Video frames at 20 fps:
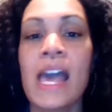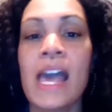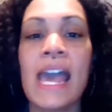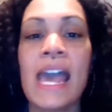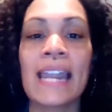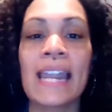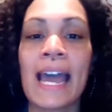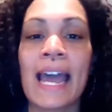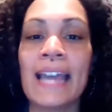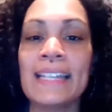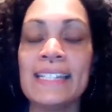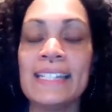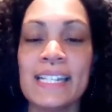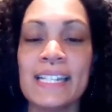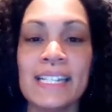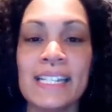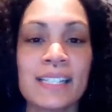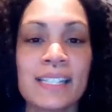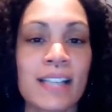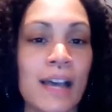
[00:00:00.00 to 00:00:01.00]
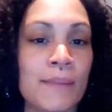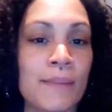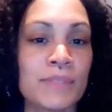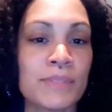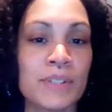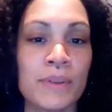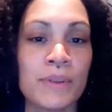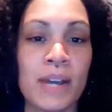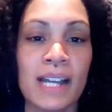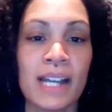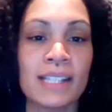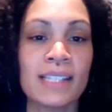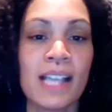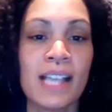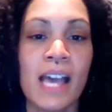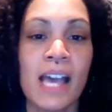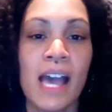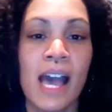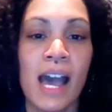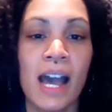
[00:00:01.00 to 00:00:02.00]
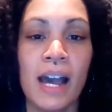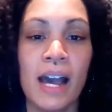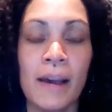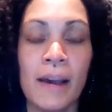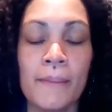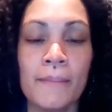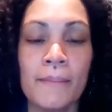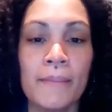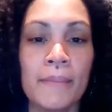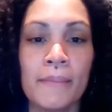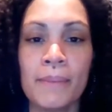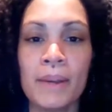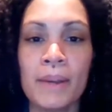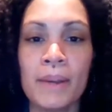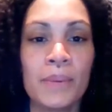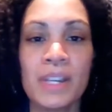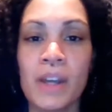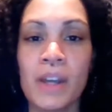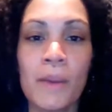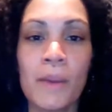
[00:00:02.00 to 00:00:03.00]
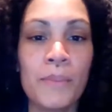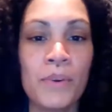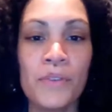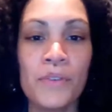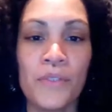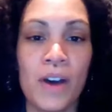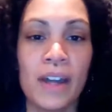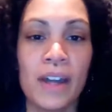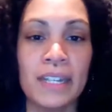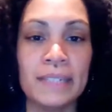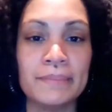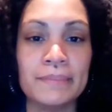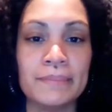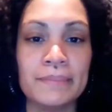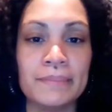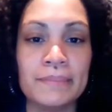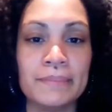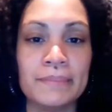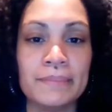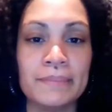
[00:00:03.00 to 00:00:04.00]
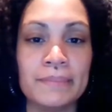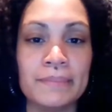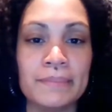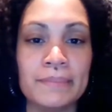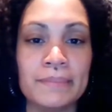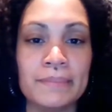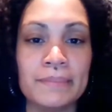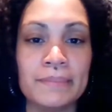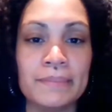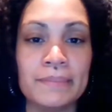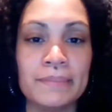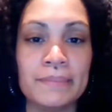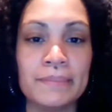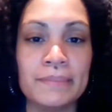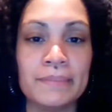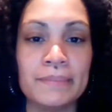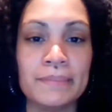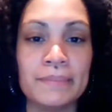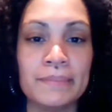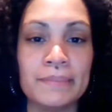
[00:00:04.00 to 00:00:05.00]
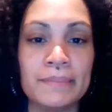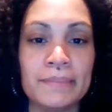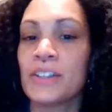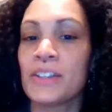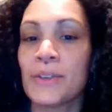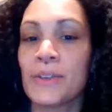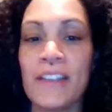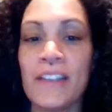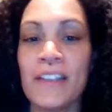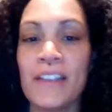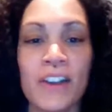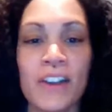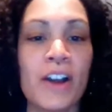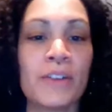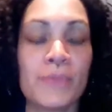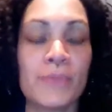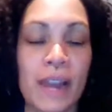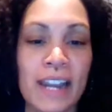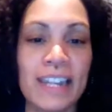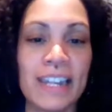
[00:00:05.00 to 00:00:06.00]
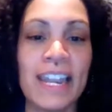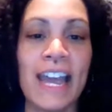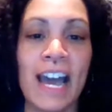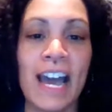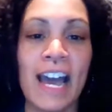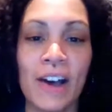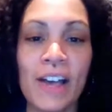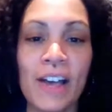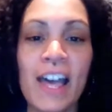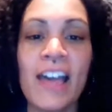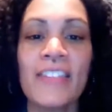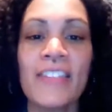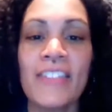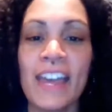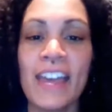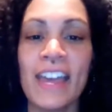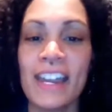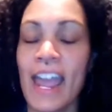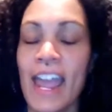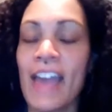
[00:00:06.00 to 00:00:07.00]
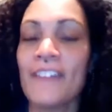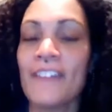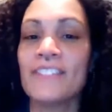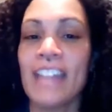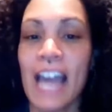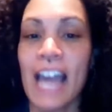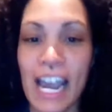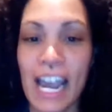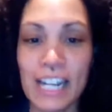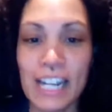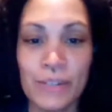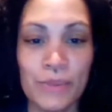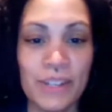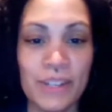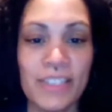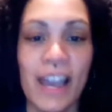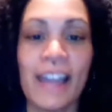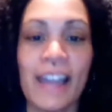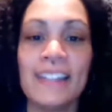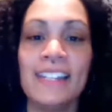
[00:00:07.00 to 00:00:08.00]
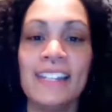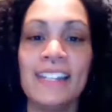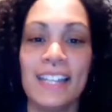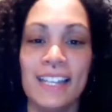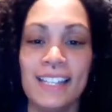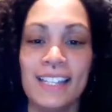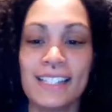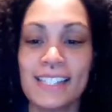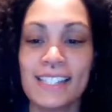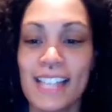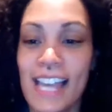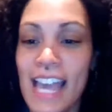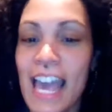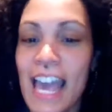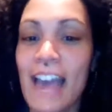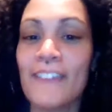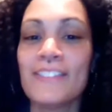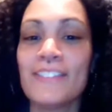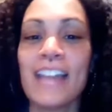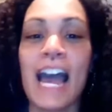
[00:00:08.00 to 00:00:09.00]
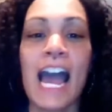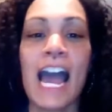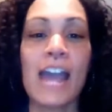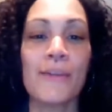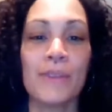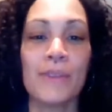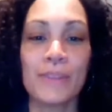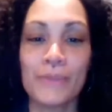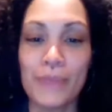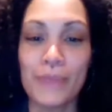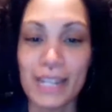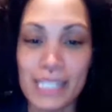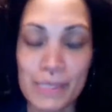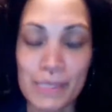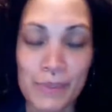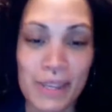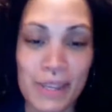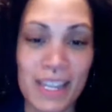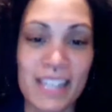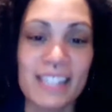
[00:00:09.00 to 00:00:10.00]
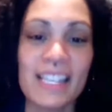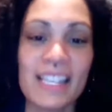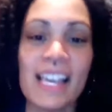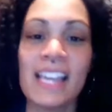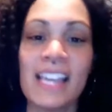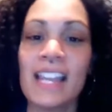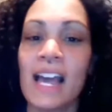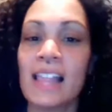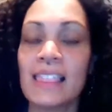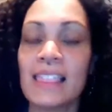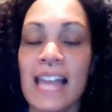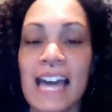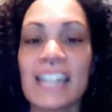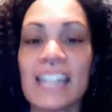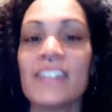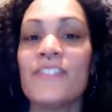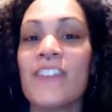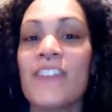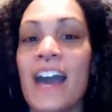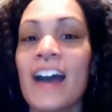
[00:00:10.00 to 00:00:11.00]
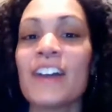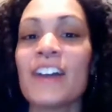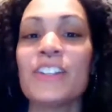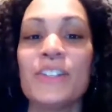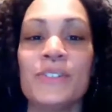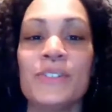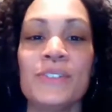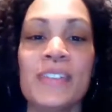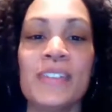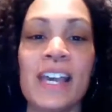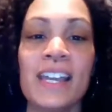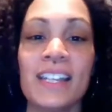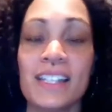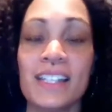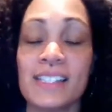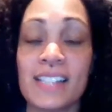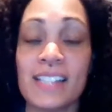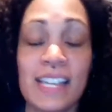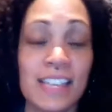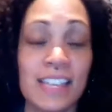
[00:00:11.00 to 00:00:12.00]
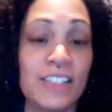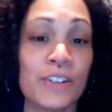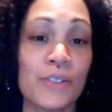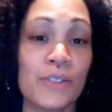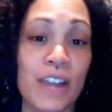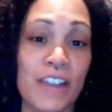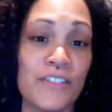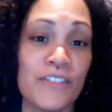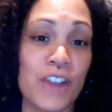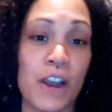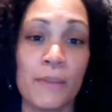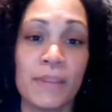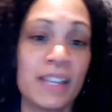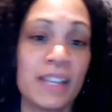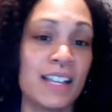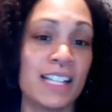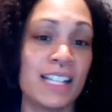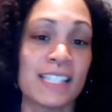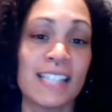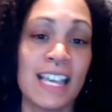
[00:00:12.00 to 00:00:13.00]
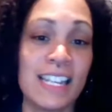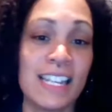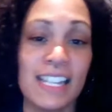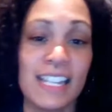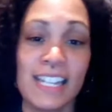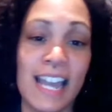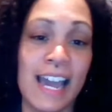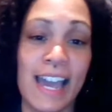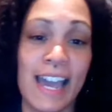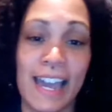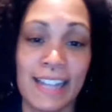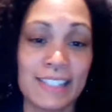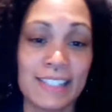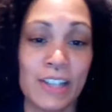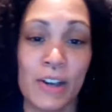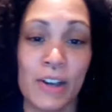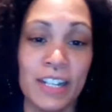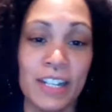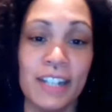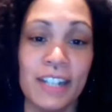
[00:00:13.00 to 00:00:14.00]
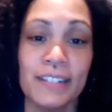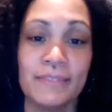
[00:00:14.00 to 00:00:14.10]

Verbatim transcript: and ideas come to us, but we don't move on it. There's a lot of people that are in the graveyard right now that have died with ideas, have died with recipes, and a lot of value that is in the graveyard because they did not act on it.